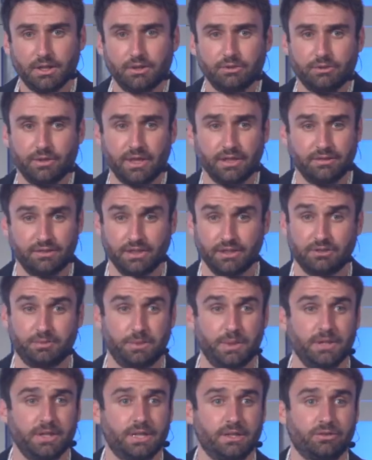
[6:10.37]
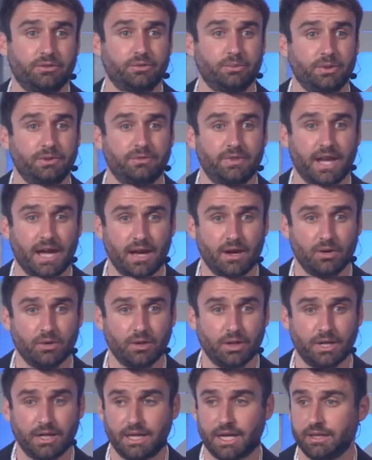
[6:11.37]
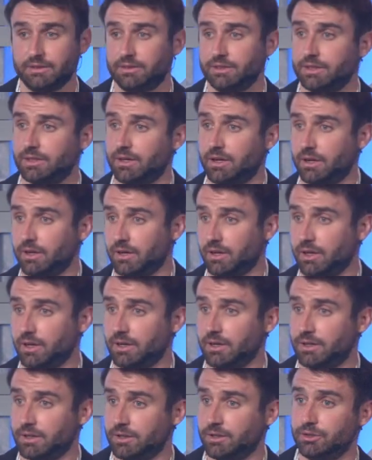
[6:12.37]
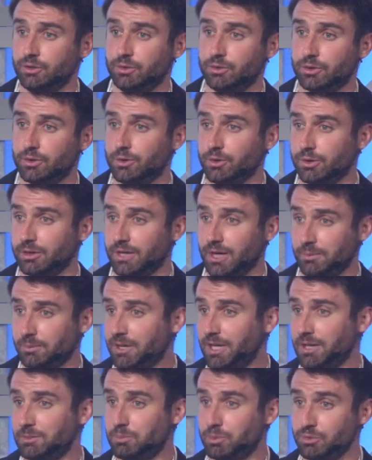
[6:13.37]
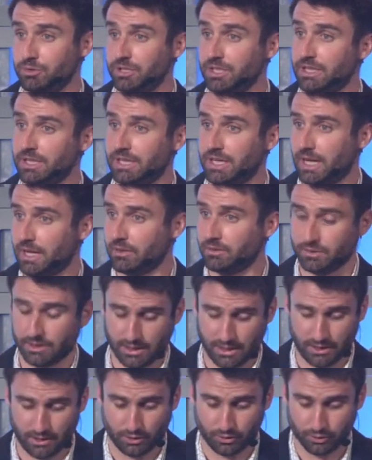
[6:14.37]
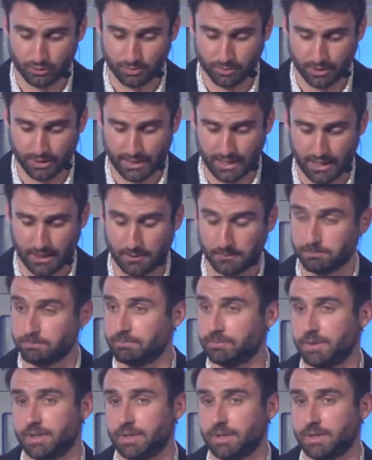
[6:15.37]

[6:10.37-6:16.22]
So that's the experience. We've now connected our Unicorn Cupcake Boutique account and our Uber account.